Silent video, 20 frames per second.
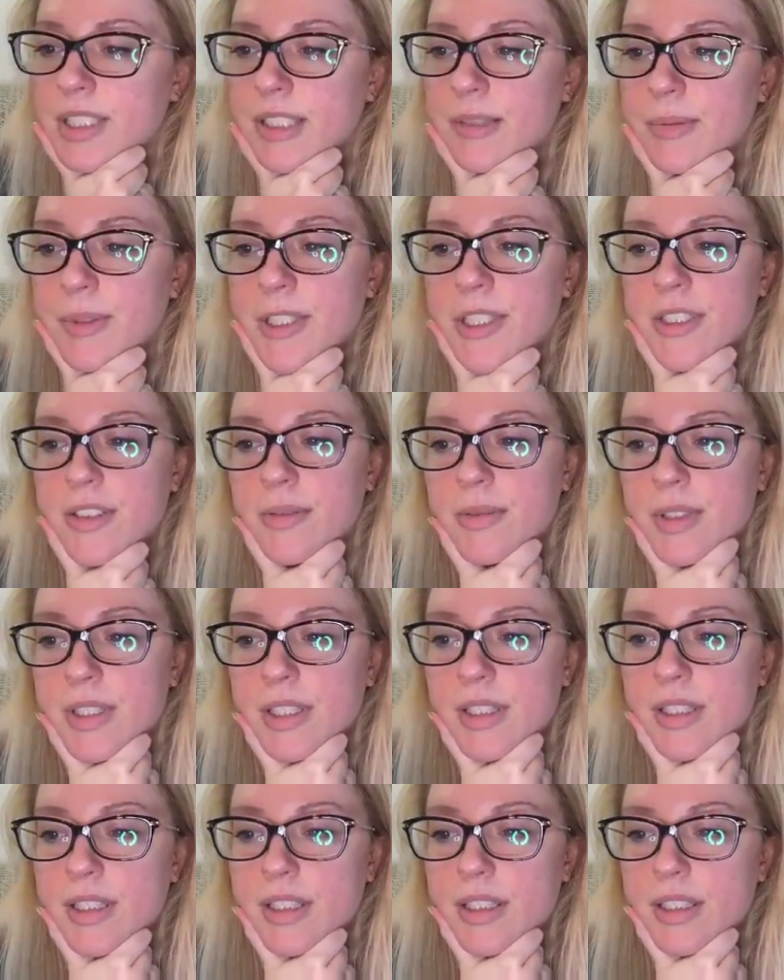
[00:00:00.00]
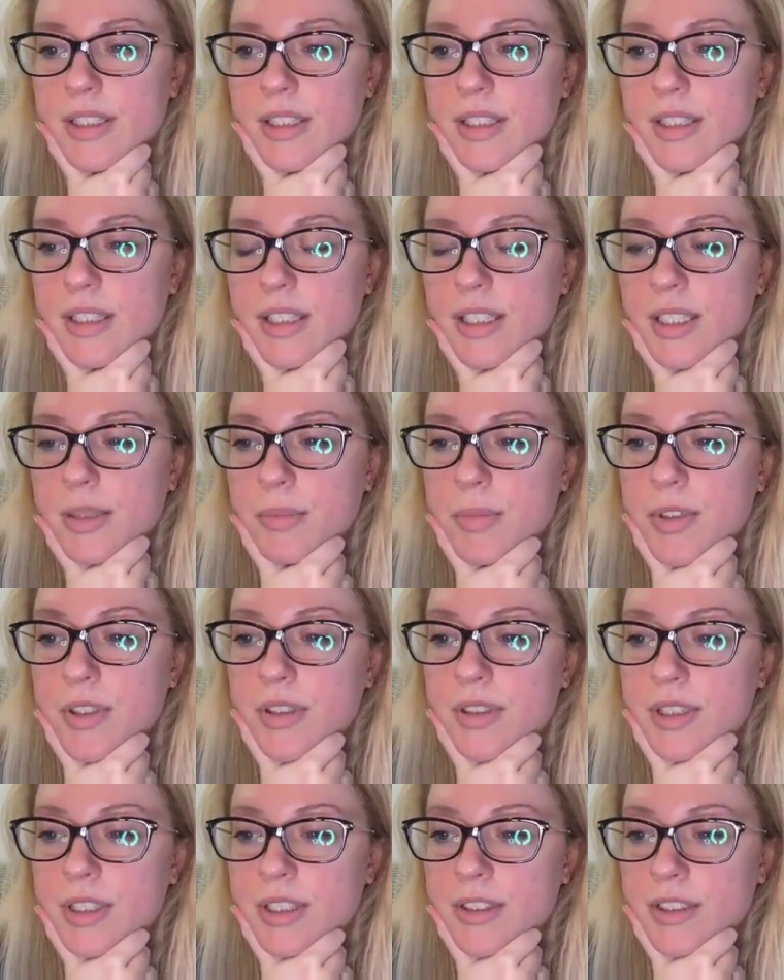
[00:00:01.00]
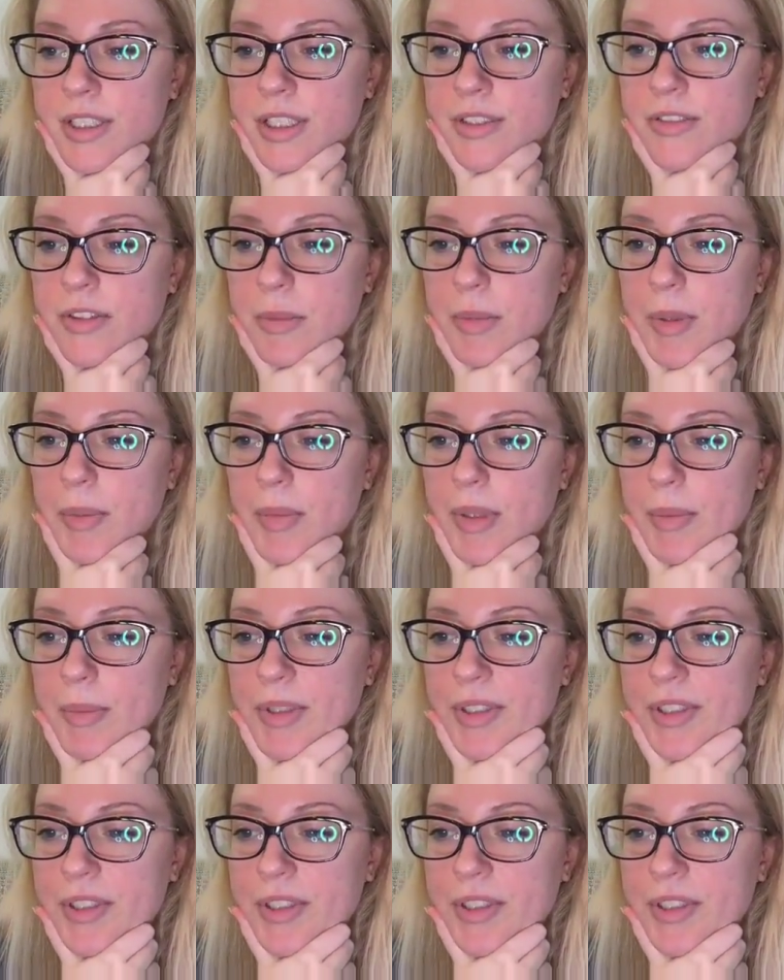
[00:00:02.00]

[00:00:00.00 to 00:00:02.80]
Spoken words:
experience with a pearl earring from my mom.